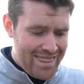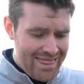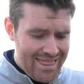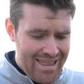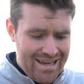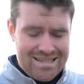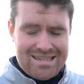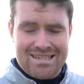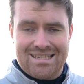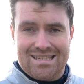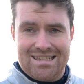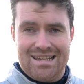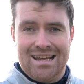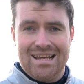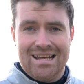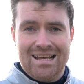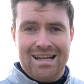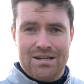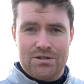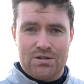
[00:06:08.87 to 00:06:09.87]
This is
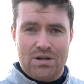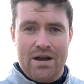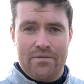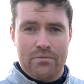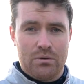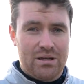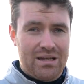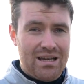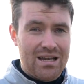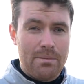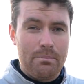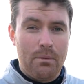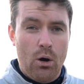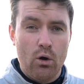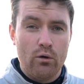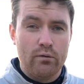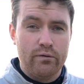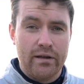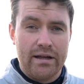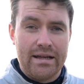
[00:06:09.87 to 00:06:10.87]
a driver with the kind of
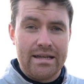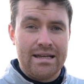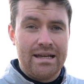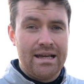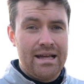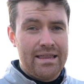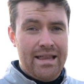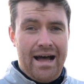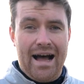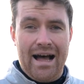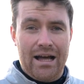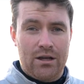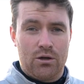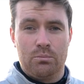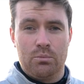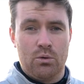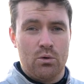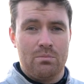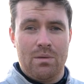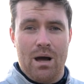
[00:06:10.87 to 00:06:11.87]
ball flight that I
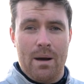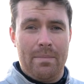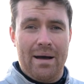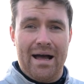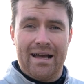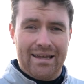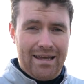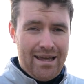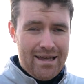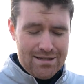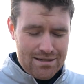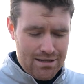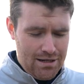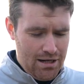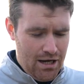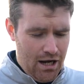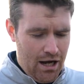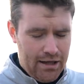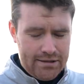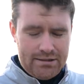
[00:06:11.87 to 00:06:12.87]
could put in my bag. It's
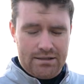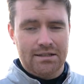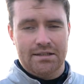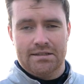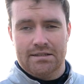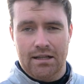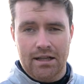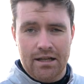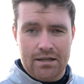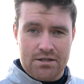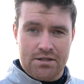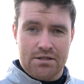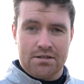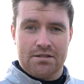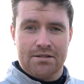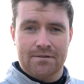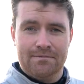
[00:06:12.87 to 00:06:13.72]
utterly delicious.